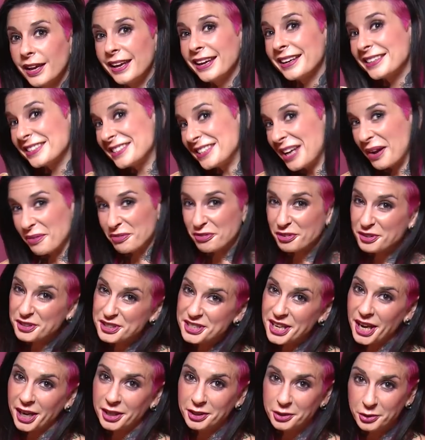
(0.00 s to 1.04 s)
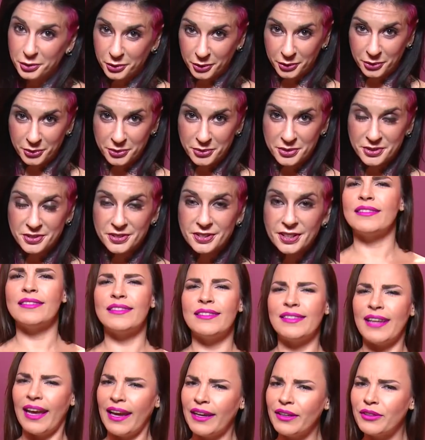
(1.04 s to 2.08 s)
Except for Ted Cruz.
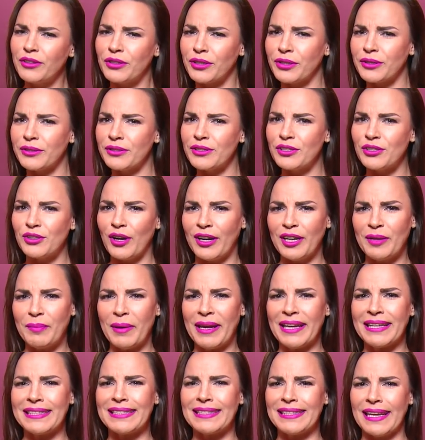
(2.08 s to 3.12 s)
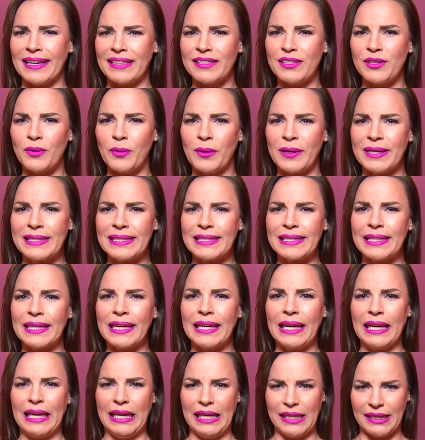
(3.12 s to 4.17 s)
Ted Cruz tried to make sex toys
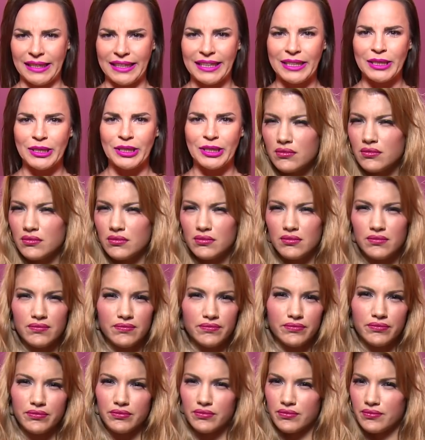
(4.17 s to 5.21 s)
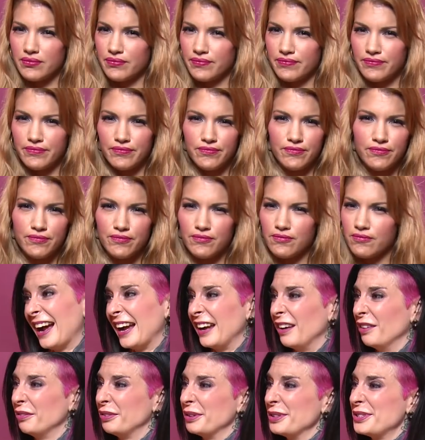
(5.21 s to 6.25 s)
illegal. What did this
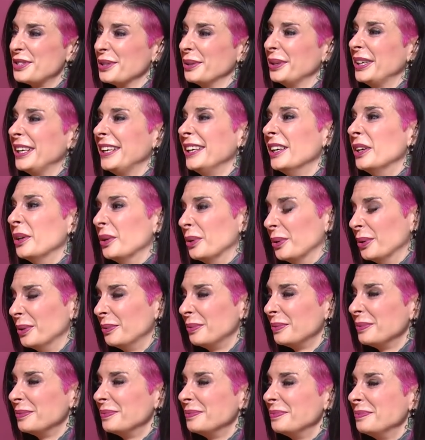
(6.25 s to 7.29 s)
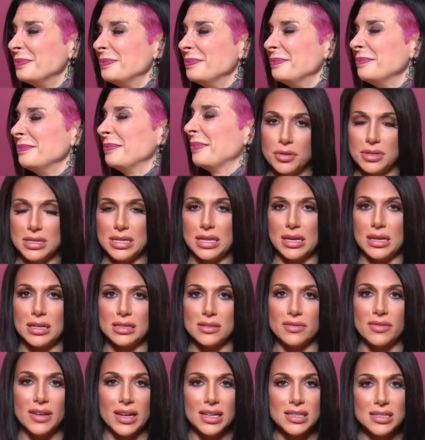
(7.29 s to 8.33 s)
guy ever do to you? Ted Cruz
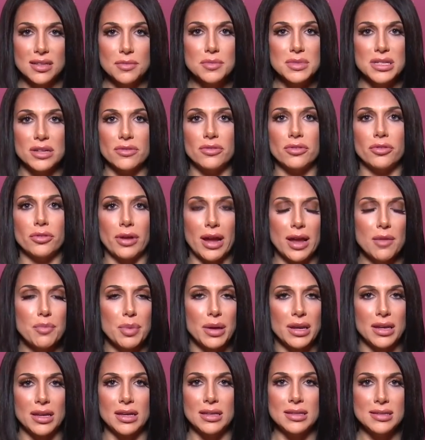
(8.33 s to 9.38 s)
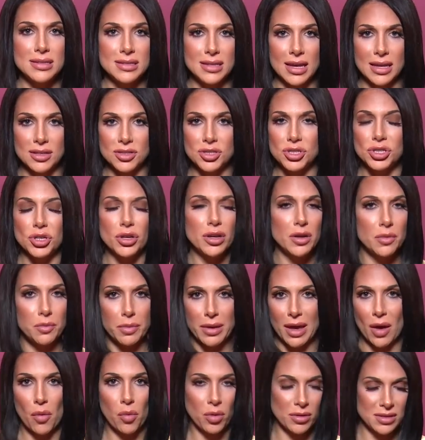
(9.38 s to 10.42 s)
thinks victims of rape and incest shouldn't
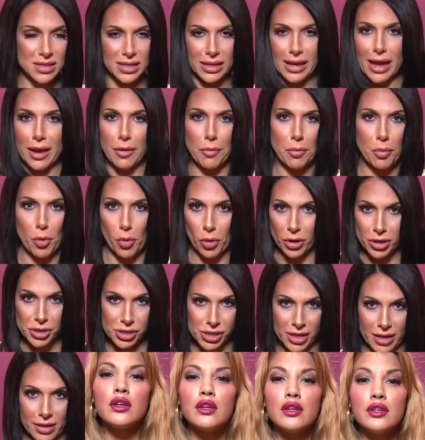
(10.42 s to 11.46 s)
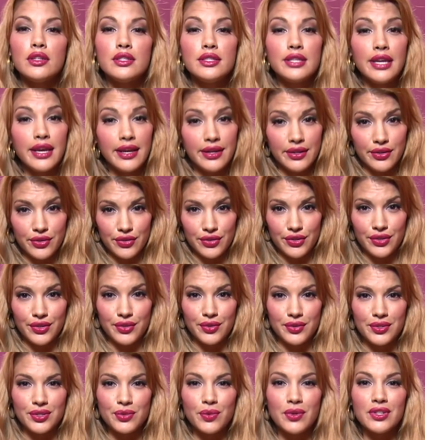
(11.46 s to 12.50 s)
be able to get abortions. Ted
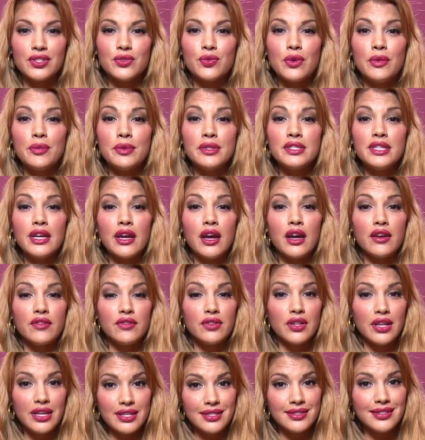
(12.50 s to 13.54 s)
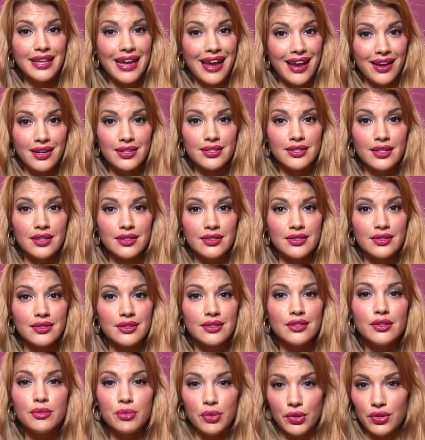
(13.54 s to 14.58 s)
Cruz wants women to have less access
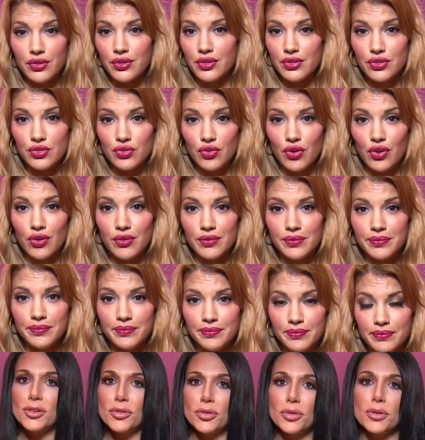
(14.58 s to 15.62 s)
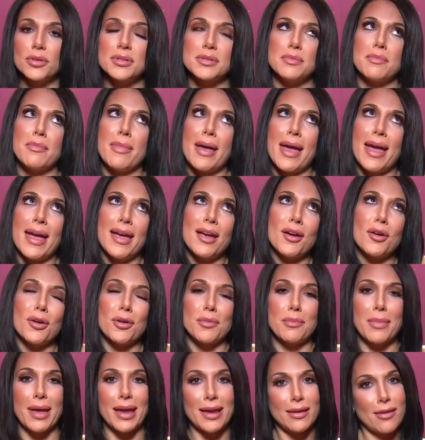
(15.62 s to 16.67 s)
to birth control. Ted Cruz may
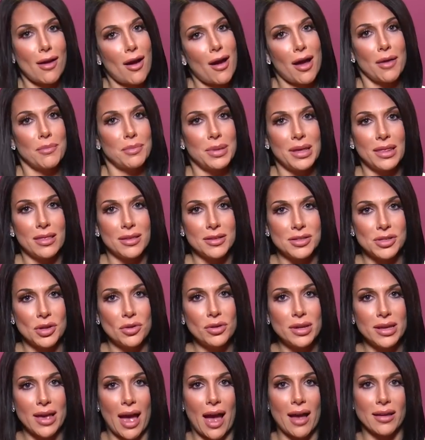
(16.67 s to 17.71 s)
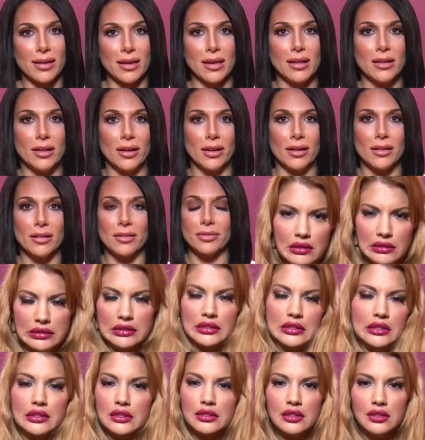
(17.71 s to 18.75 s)
or may not be the Zodiac killer.
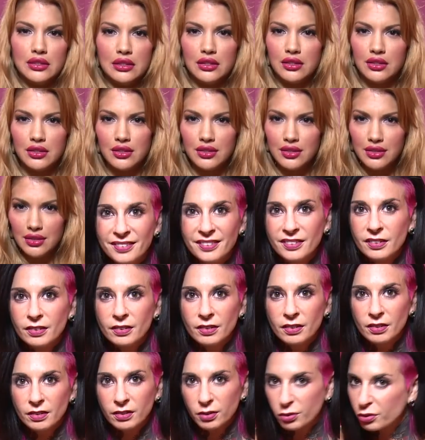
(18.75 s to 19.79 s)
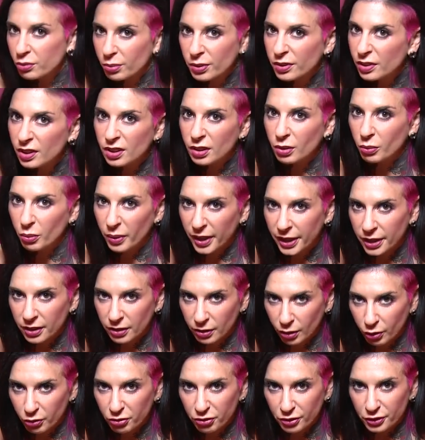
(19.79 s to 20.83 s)
I mean, there's really no way
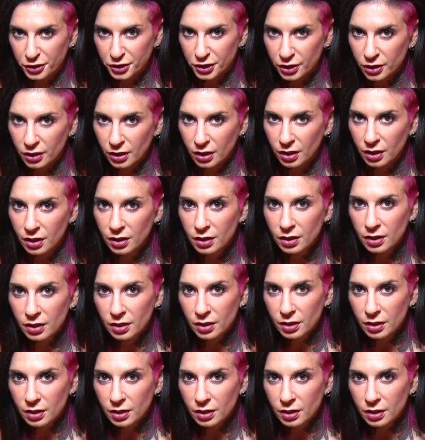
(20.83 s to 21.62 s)
to know for sure.